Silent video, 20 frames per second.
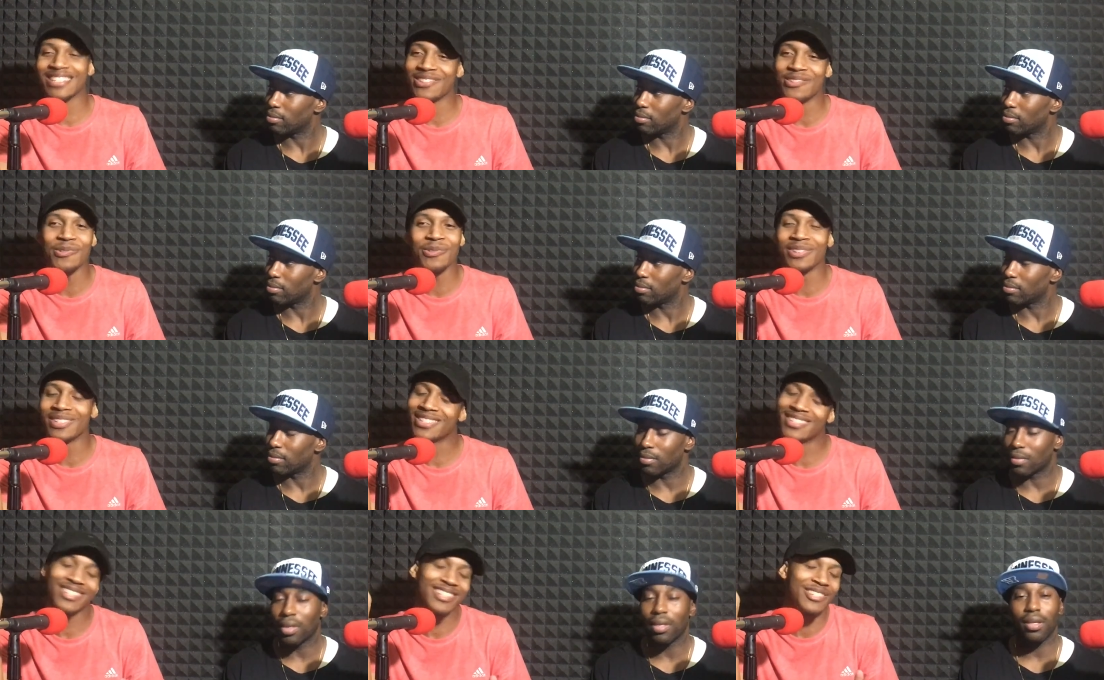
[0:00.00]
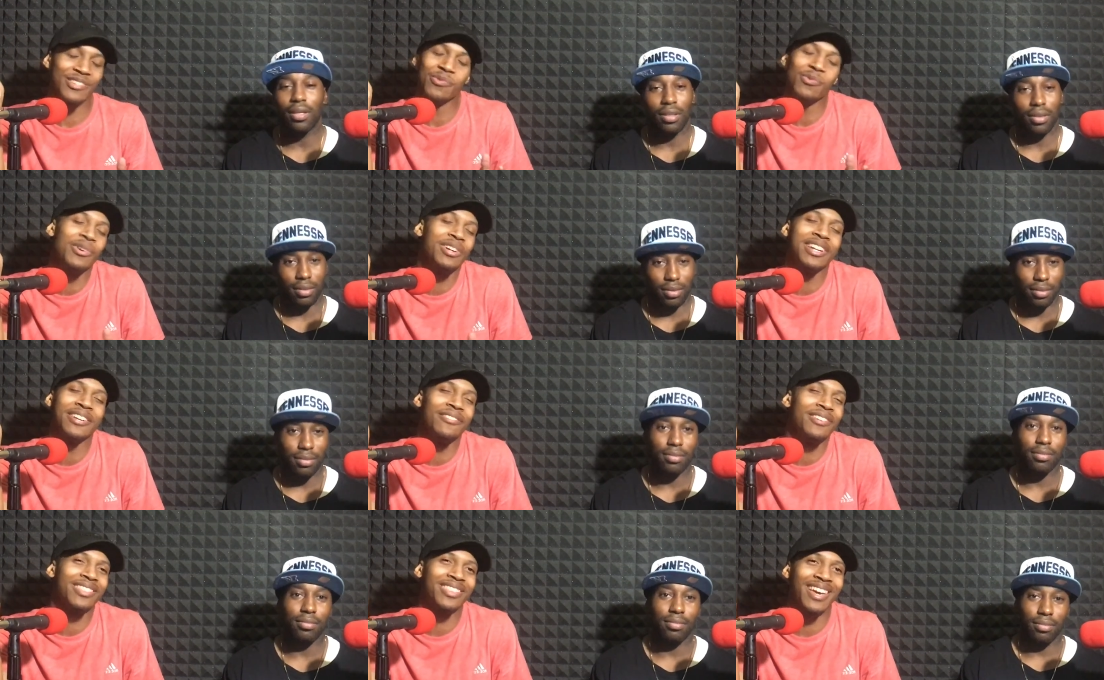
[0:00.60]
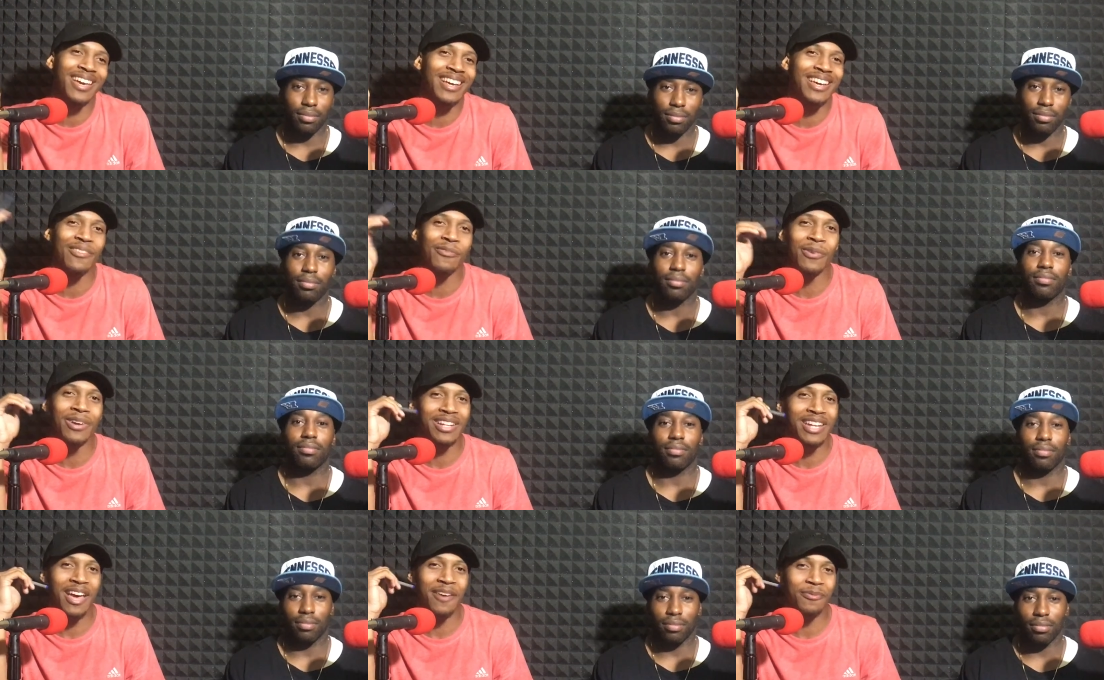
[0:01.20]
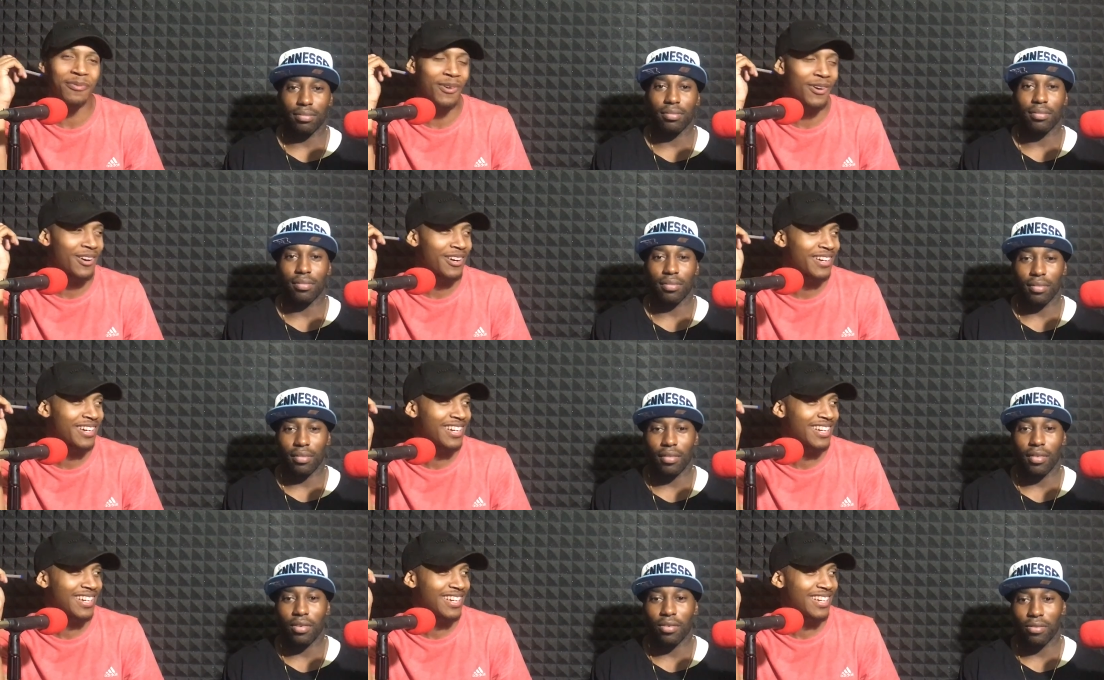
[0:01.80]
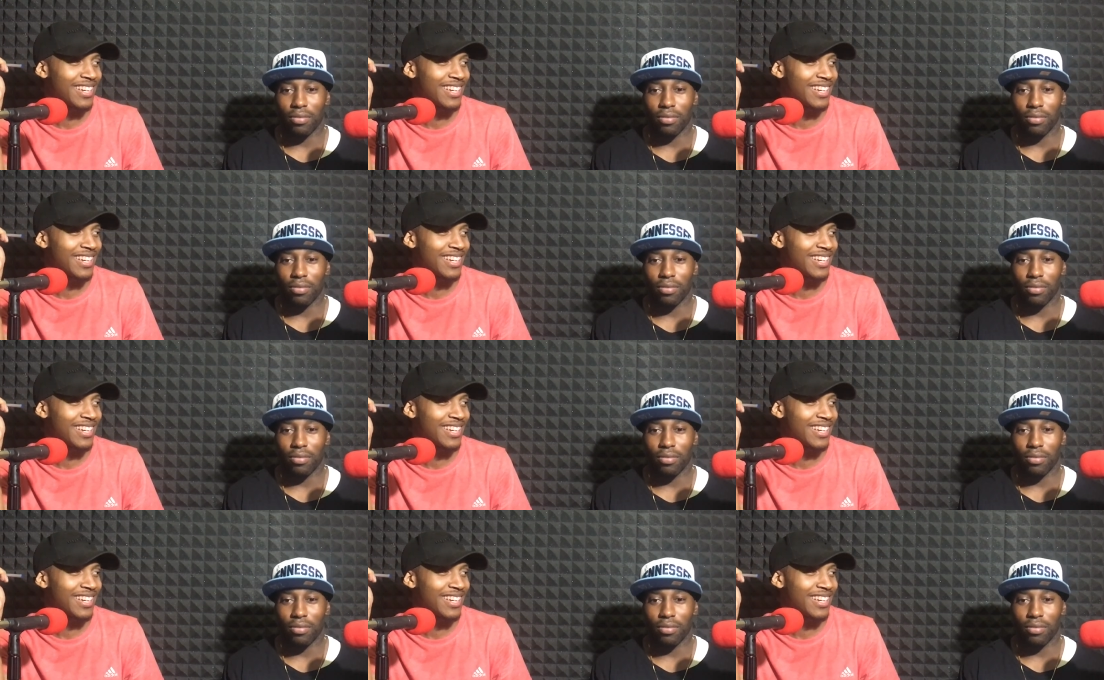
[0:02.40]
Speaker 1: you you wouldn't even think it went that far